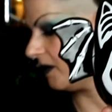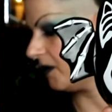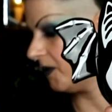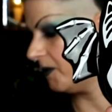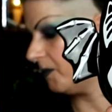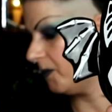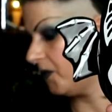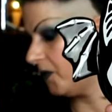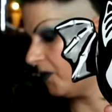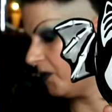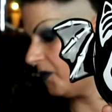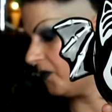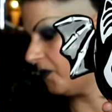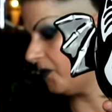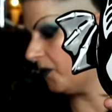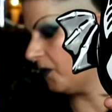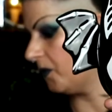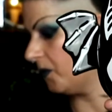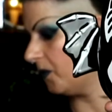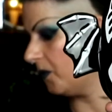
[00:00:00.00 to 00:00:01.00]
I bought
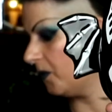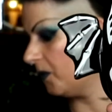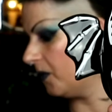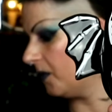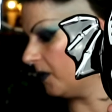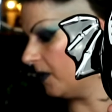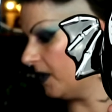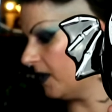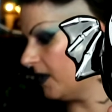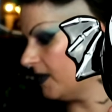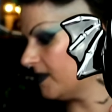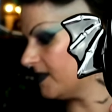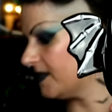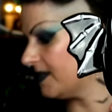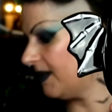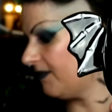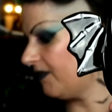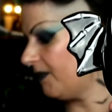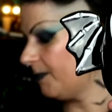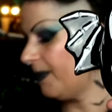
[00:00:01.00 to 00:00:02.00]
for
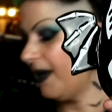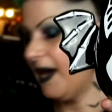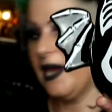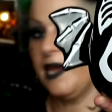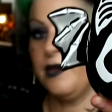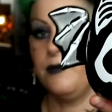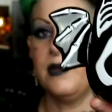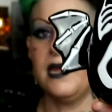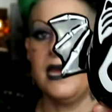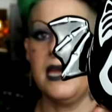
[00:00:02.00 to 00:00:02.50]
seven pounds